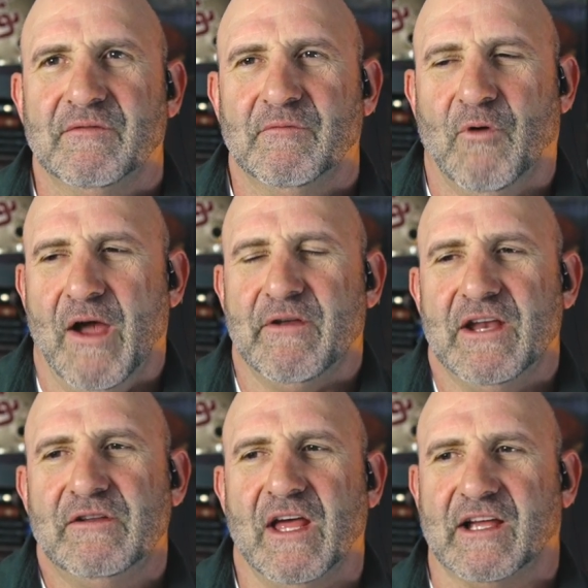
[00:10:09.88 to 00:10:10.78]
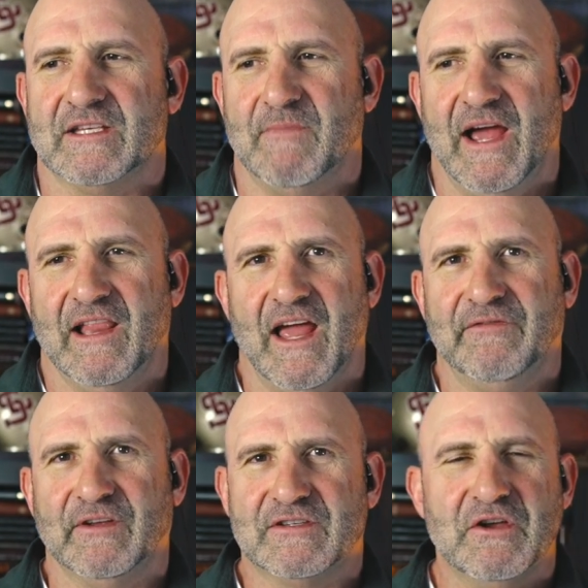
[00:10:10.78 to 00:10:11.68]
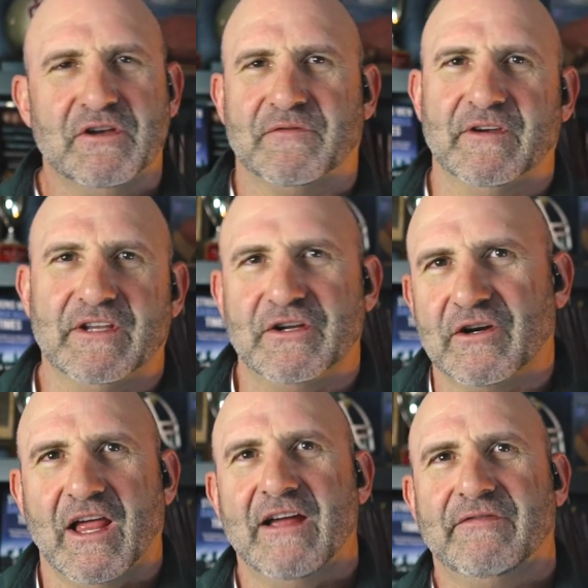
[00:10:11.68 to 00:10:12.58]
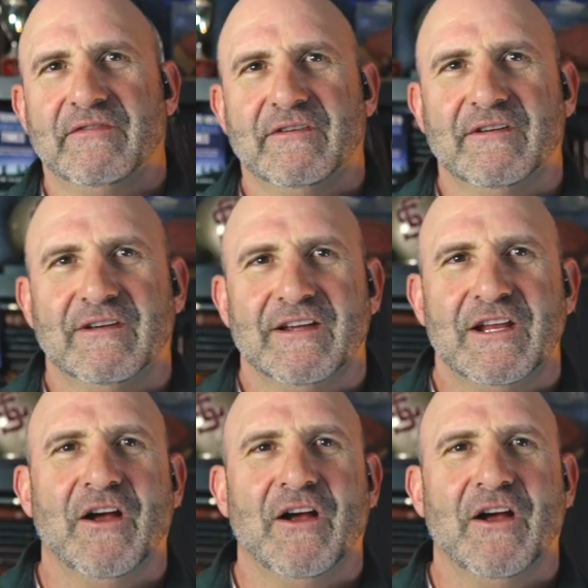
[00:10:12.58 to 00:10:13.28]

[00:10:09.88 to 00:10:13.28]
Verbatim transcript: Why would I do that? Because my life looks no different than your life. You